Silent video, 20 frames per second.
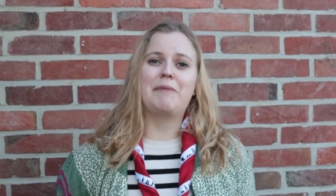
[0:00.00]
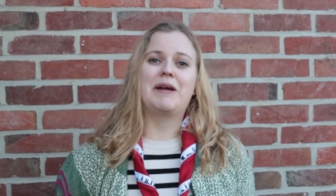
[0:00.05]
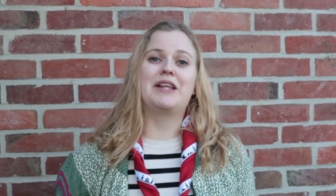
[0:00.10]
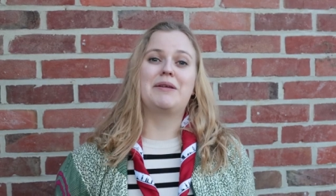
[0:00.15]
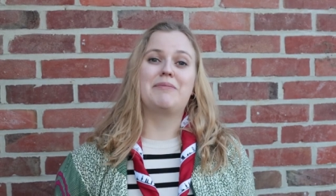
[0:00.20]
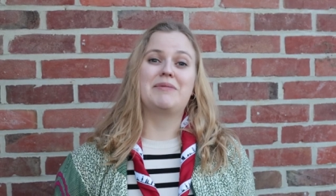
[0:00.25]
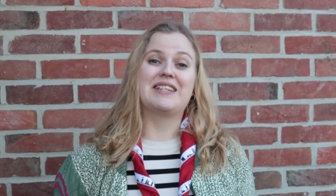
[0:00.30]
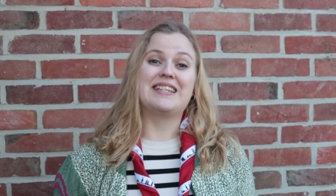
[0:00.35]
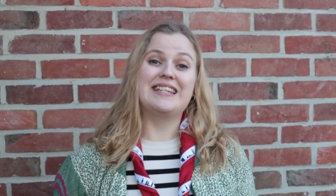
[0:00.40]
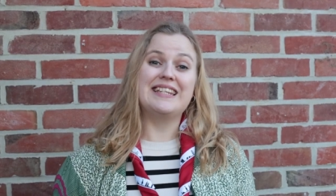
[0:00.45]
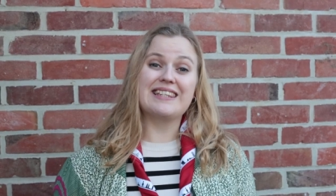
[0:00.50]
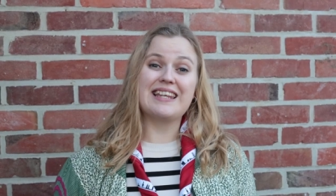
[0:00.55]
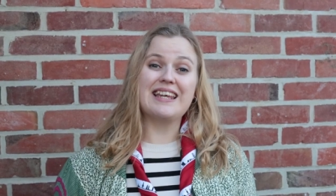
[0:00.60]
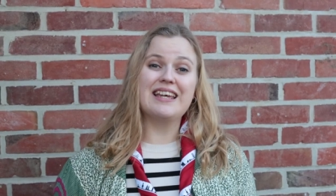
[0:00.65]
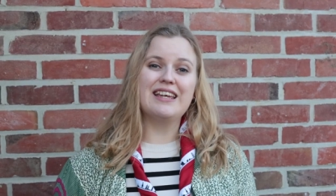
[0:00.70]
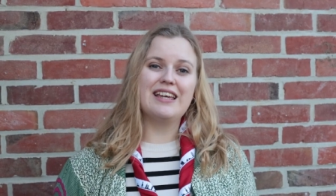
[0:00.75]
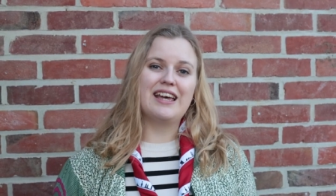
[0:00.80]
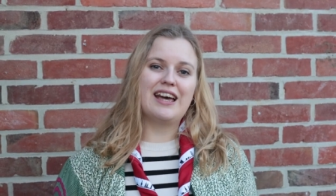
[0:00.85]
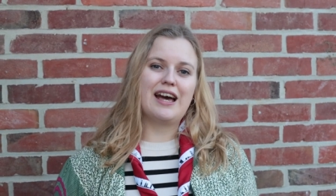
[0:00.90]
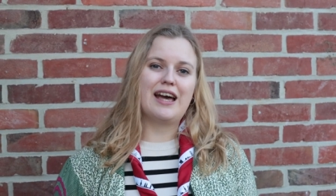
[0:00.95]
My name is Lisa.
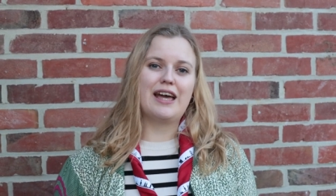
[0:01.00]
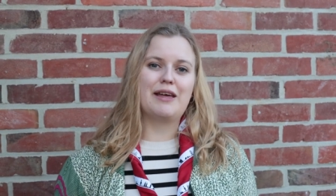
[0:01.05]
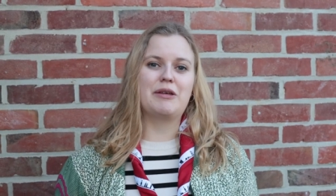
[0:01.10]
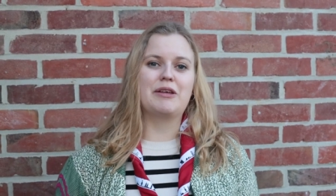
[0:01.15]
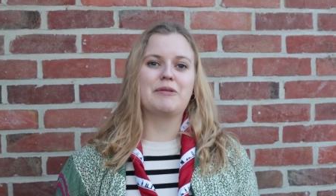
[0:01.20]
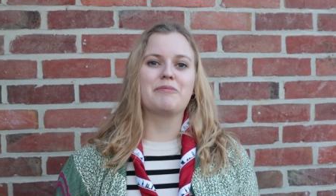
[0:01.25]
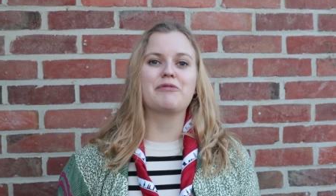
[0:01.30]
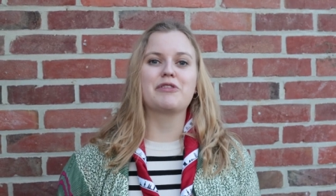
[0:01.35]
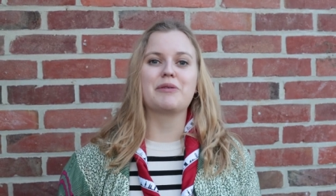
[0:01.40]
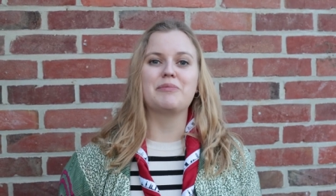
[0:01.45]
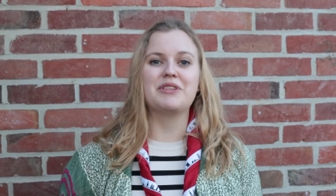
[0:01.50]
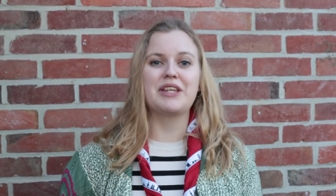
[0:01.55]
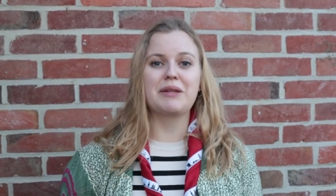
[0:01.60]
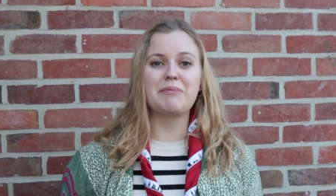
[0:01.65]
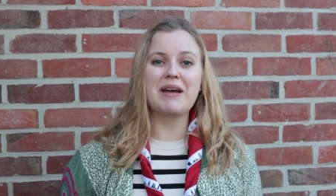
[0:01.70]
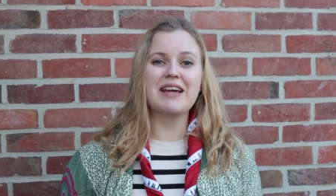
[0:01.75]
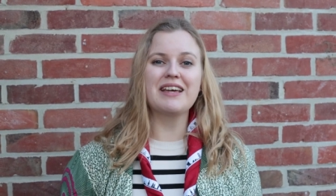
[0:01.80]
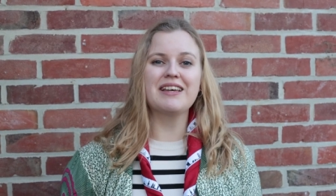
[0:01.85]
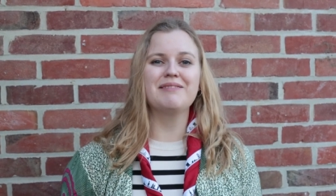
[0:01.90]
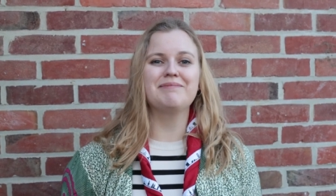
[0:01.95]
I am from
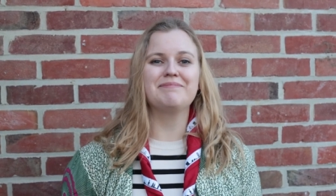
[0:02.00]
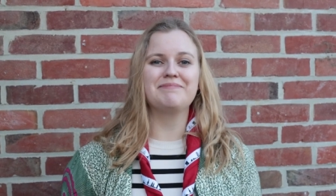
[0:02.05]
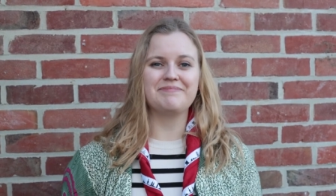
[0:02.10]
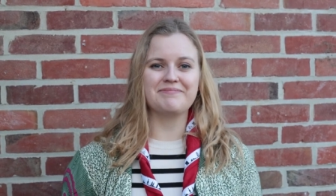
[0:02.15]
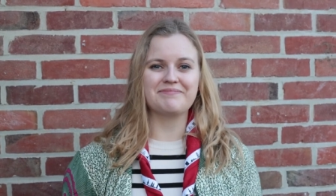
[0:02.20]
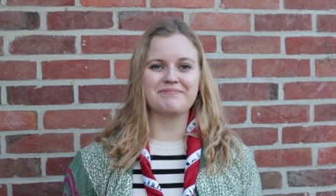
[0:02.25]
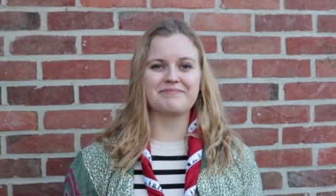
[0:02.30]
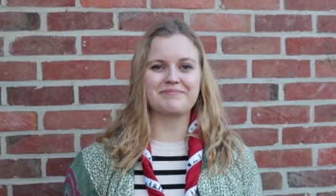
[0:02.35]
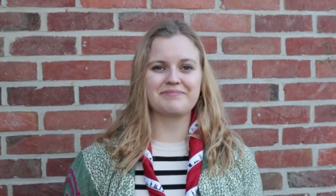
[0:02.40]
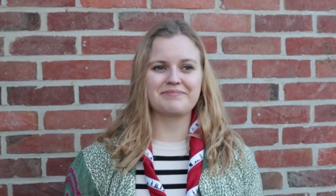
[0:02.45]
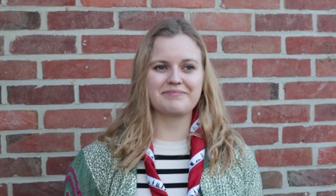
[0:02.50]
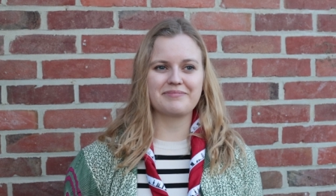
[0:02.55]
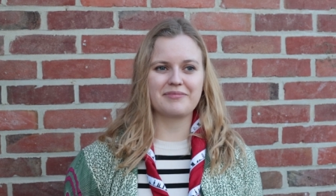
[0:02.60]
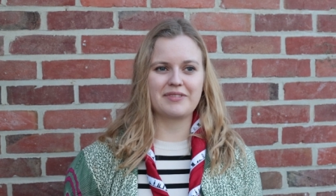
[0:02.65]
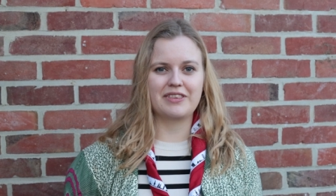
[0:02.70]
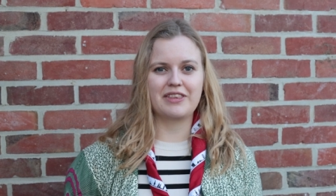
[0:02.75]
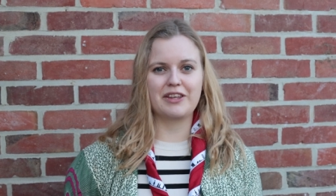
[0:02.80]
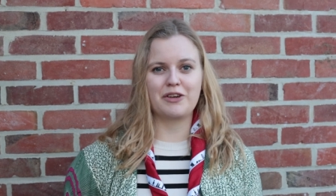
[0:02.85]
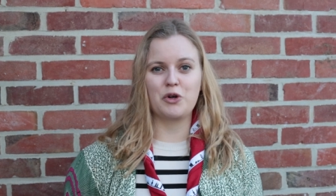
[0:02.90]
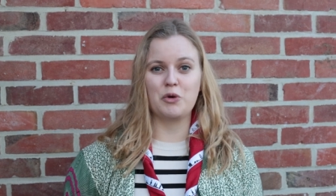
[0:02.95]
Denmark,
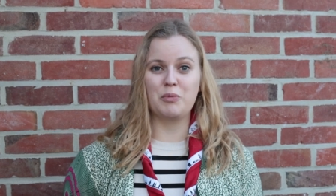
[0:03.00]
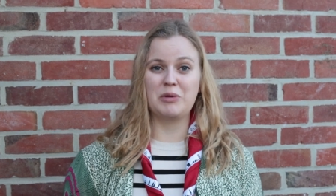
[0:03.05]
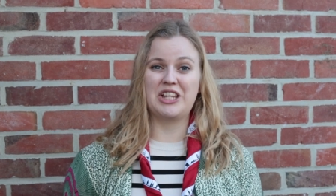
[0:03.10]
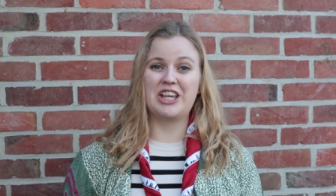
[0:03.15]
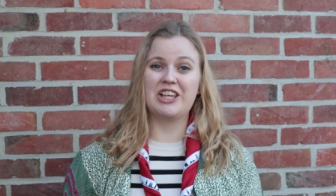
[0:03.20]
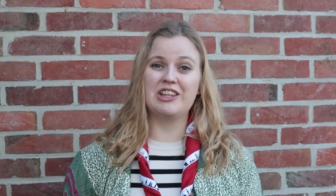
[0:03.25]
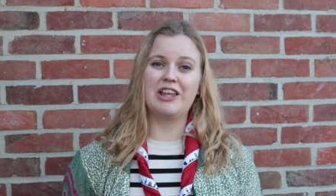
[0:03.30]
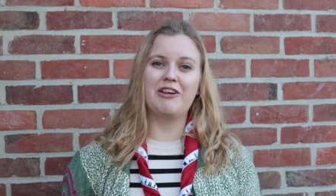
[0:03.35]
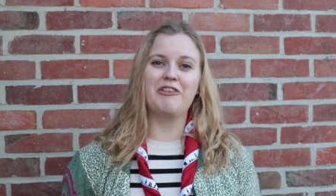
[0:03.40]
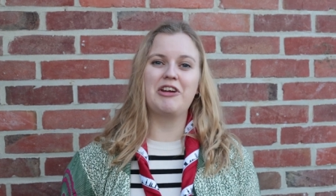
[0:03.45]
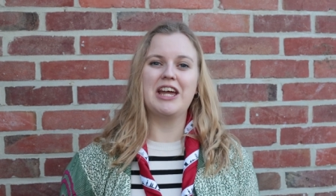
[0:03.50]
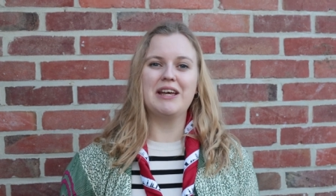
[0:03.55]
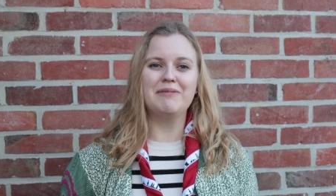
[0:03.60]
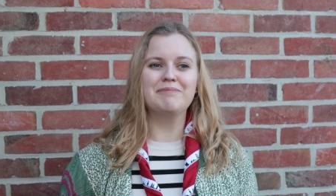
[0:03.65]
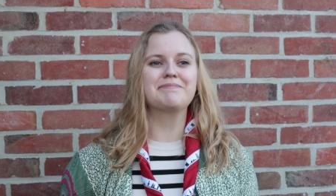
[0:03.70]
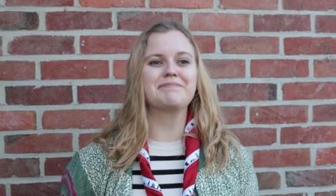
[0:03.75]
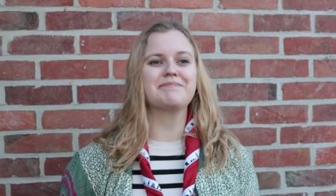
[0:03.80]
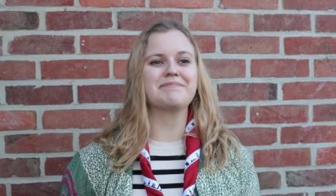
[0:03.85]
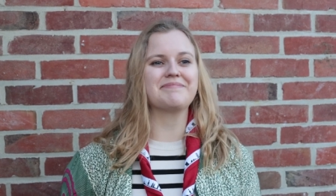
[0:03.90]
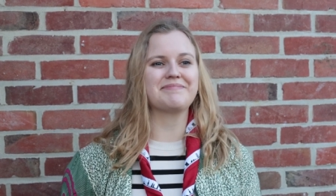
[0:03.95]
in the Copenhagen area.
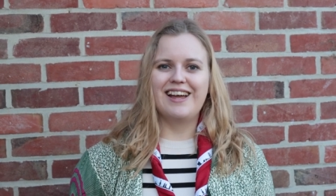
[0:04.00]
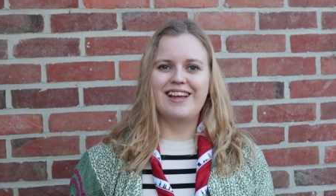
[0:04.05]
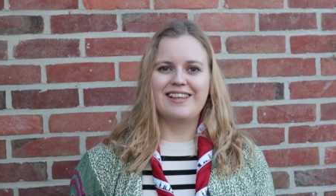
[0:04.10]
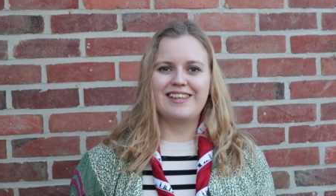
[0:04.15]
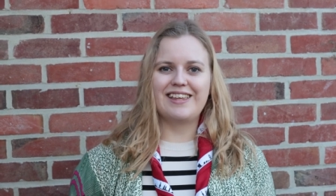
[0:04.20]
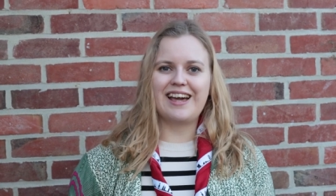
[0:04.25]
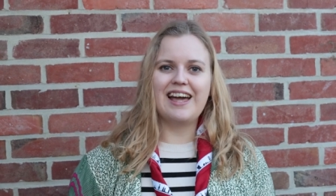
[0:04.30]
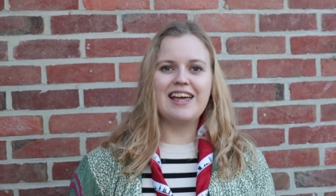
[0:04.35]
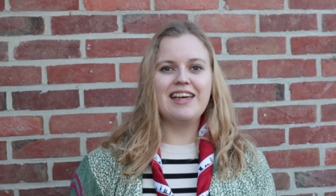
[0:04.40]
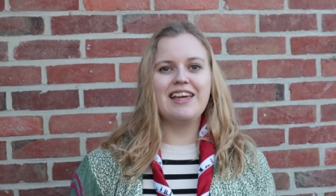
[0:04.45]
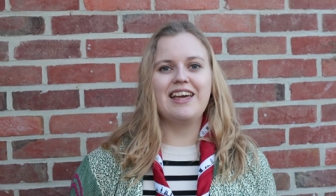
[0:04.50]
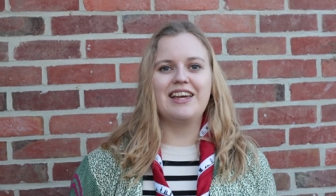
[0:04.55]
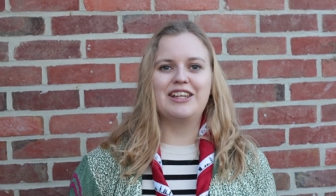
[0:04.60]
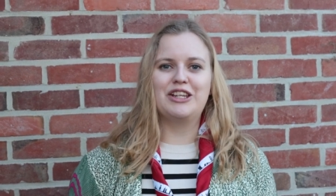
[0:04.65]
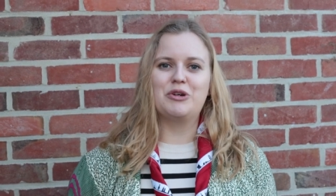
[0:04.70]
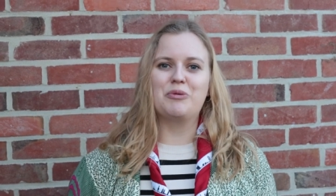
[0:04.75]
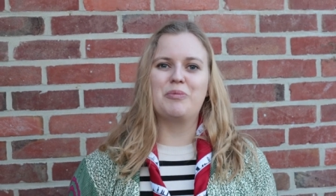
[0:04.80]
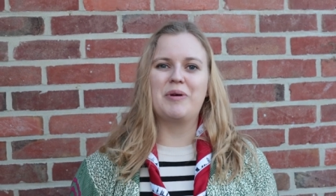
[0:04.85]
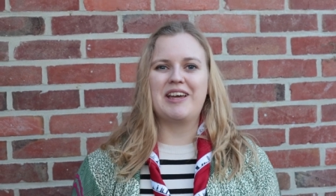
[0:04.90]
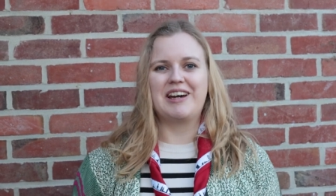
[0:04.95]
Jeg er
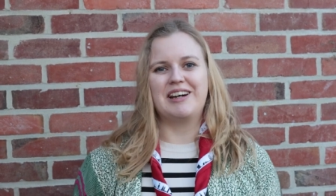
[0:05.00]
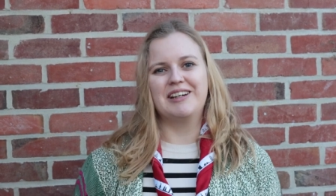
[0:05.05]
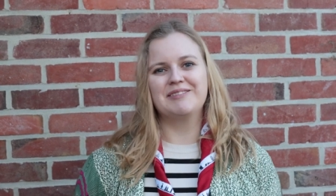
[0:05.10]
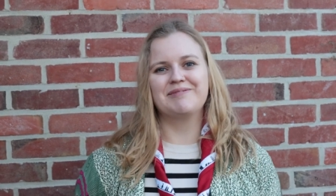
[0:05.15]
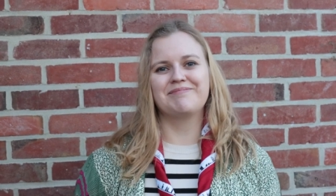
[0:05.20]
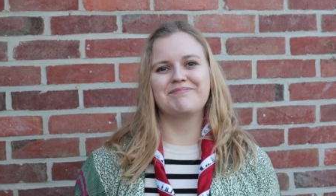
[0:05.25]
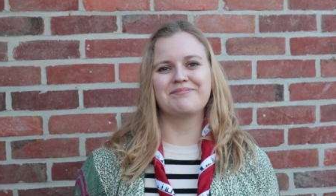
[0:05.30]
en europæer.